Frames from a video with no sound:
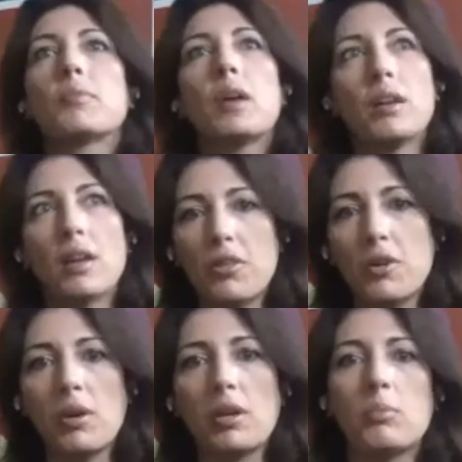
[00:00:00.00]
Another
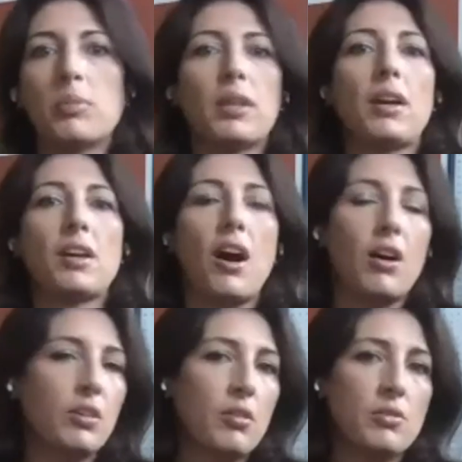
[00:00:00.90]
one will be like,
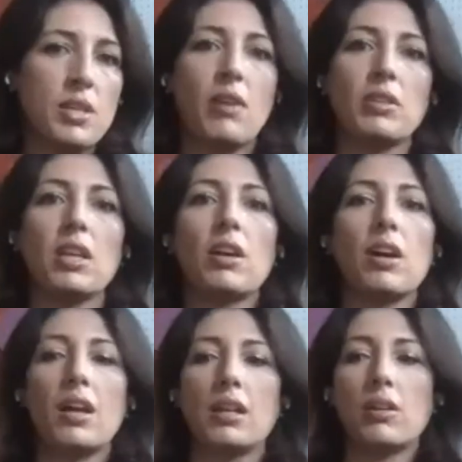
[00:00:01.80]
I'll go down here.
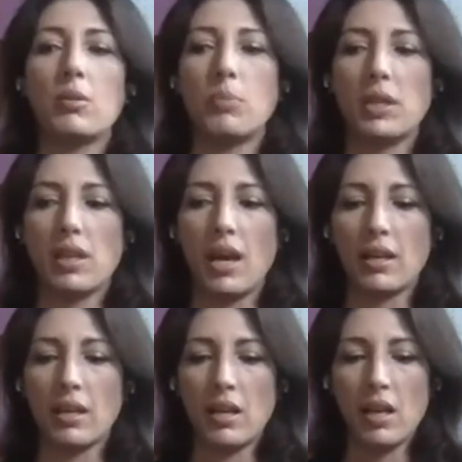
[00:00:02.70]
And it'll be
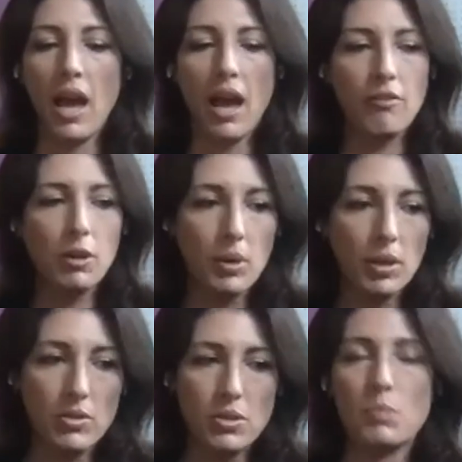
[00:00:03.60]
like, everyone
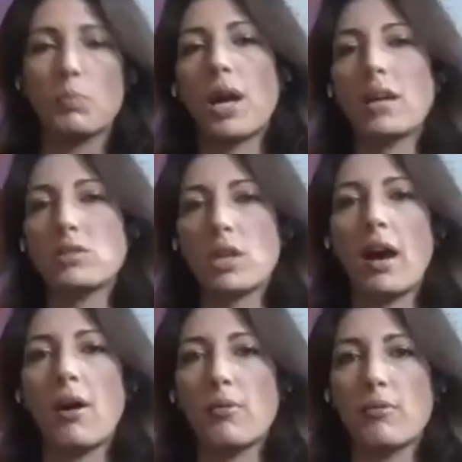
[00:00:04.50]
will just branch
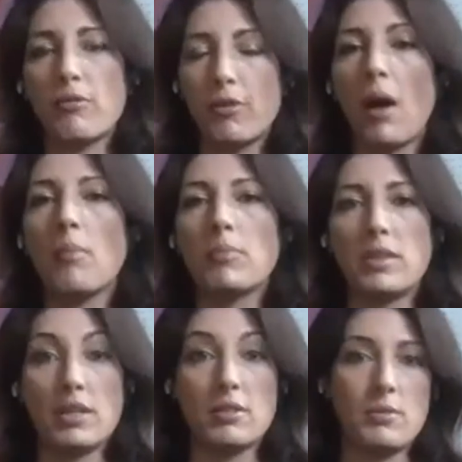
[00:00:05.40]
out from
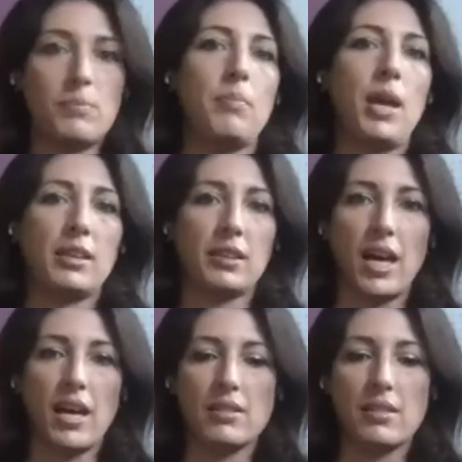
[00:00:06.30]
this main
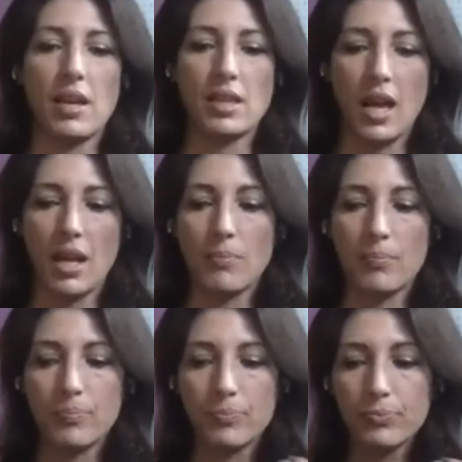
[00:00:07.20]
list. And
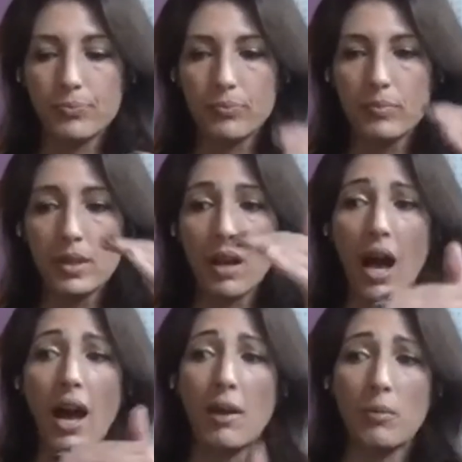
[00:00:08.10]
then
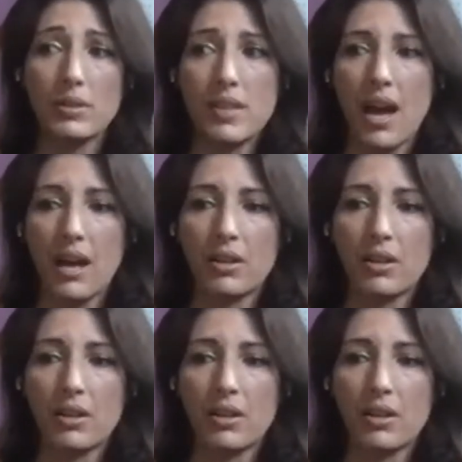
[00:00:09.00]
I will tackle